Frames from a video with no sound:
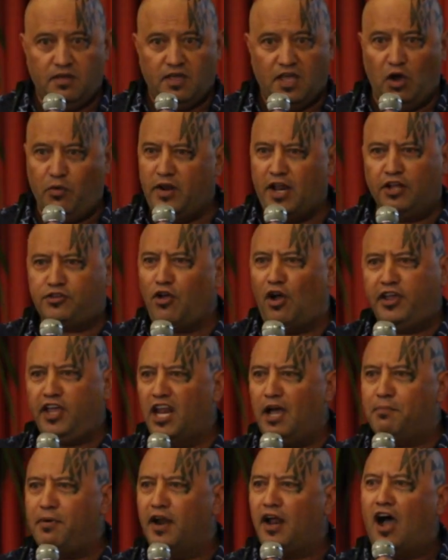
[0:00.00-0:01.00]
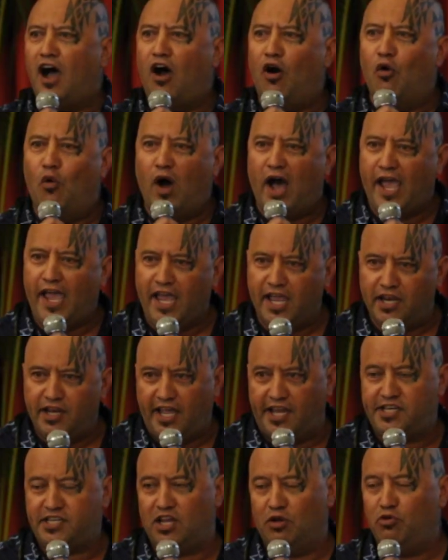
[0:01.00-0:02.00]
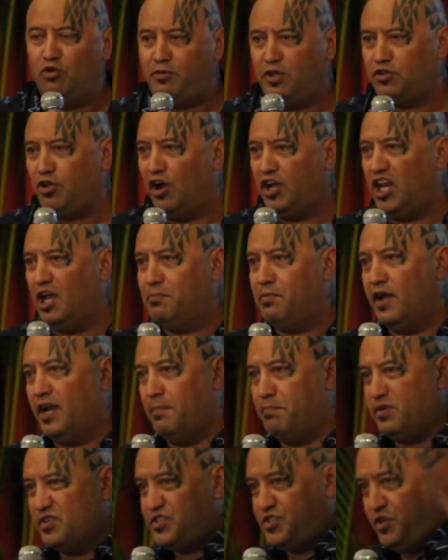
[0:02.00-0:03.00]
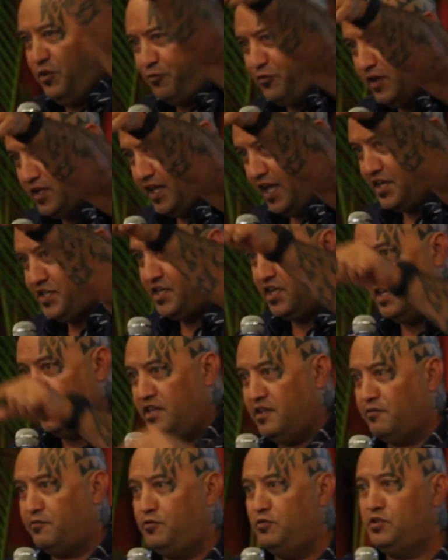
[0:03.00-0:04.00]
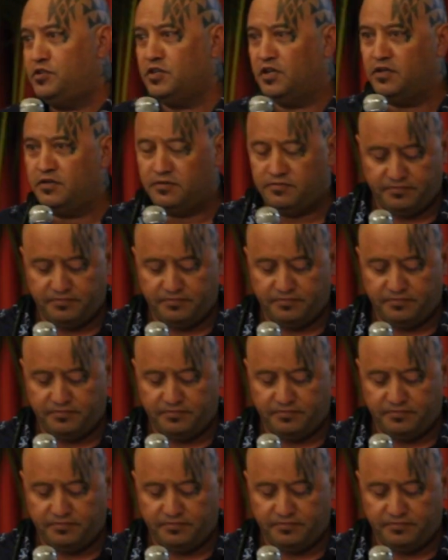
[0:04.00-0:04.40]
And we're not talking about a Hawaiian nation, we'll be talking about a Pacific nation in the future.